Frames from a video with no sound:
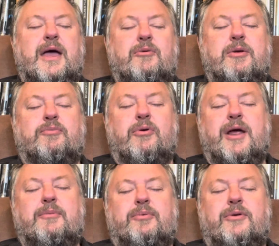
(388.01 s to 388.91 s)
And we
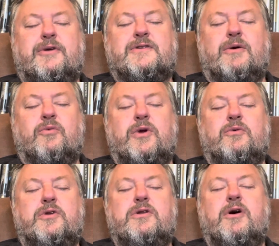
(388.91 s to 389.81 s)
pray, please, that we
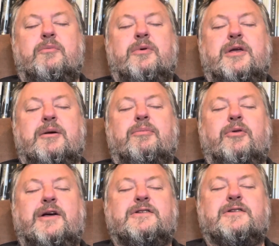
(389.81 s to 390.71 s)
would not be
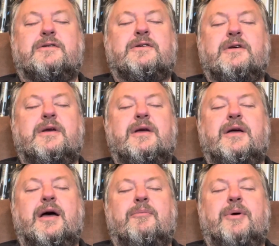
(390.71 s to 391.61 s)
complacent
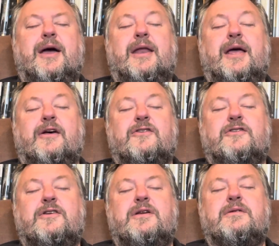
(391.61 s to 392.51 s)
about our
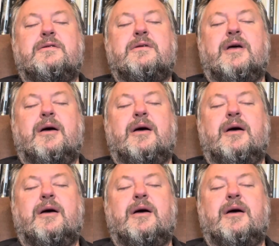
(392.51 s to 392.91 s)
sin,